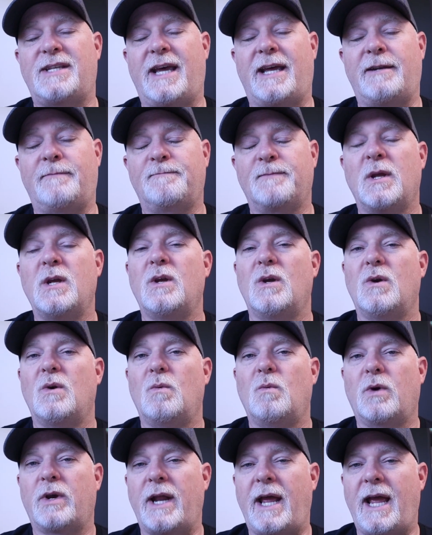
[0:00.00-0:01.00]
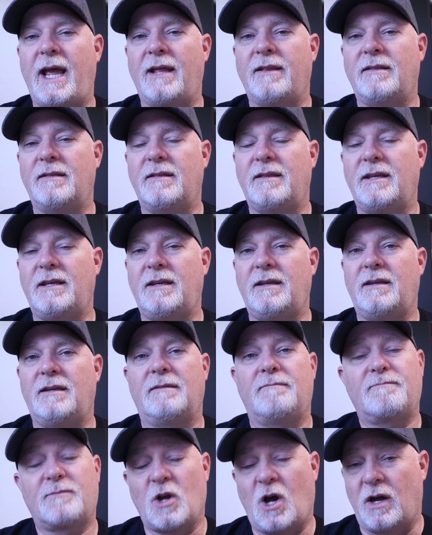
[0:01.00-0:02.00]
said, we're going to end
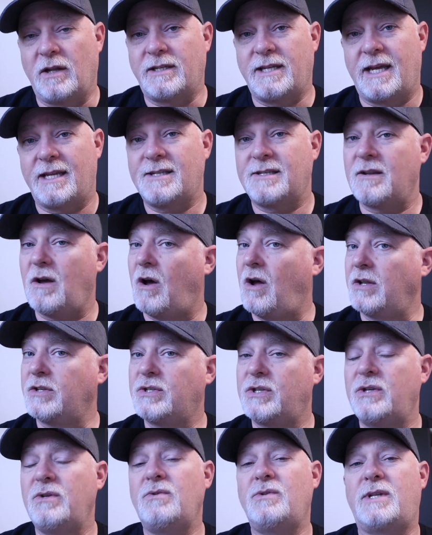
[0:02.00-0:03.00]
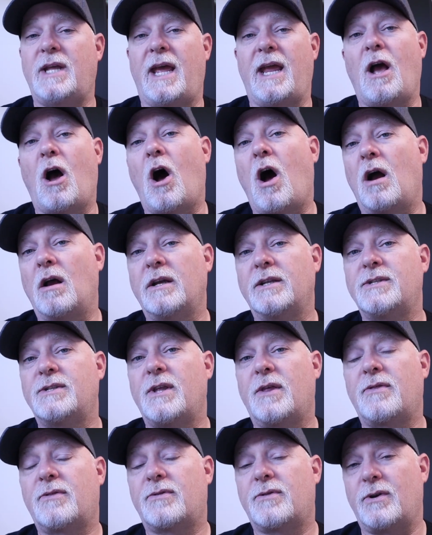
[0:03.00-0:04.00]
the contest on Tuesday,
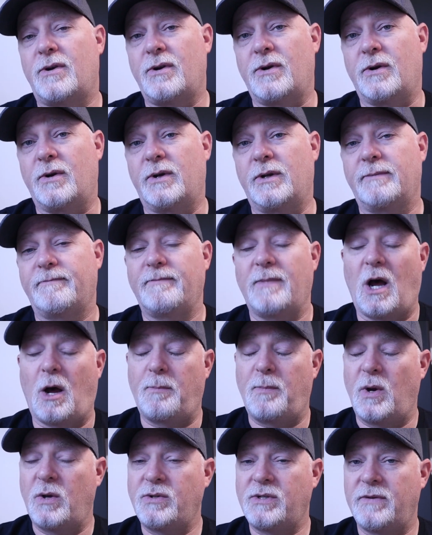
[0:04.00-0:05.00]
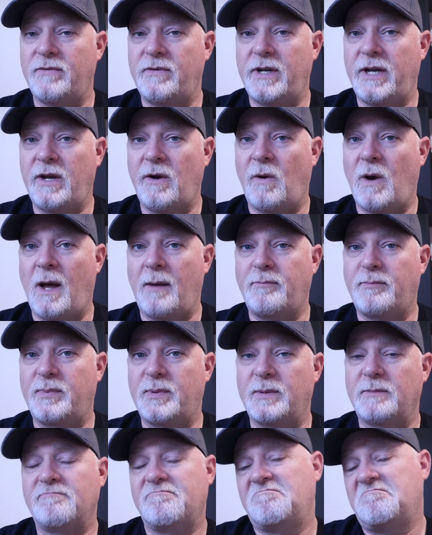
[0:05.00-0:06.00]
August the 3rd. I'll post a video up
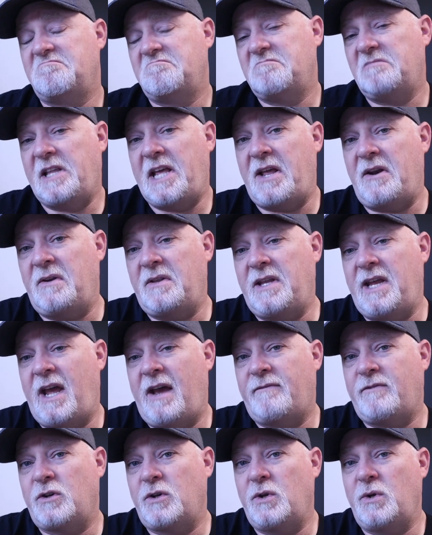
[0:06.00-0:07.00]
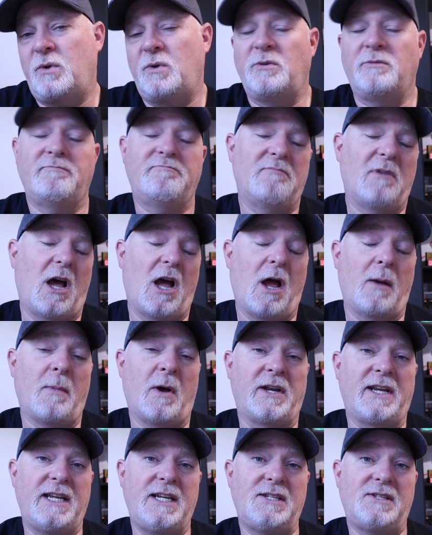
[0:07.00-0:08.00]
later in the afternoon. I'm
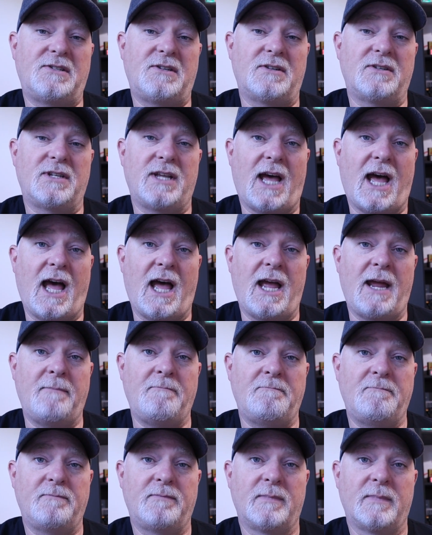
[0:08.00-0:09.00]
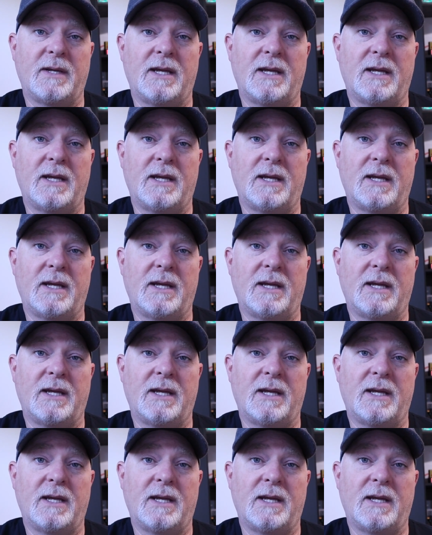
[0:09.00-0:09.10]
on Eastern time.